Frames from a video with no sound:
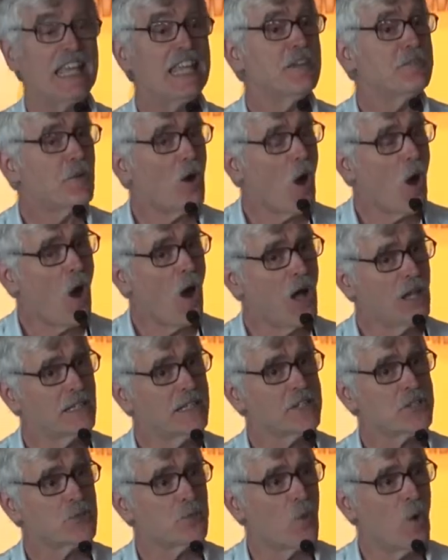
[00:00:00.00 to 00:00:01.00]
If
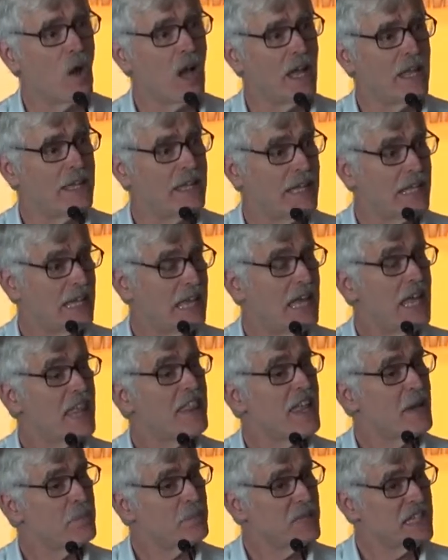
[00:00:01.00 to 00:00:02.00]
all is one,
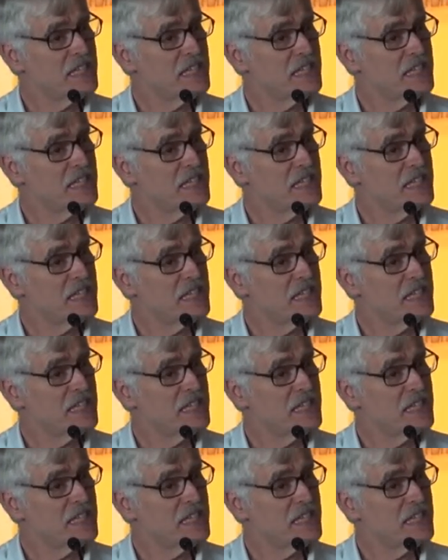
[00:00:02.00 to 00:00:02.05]
that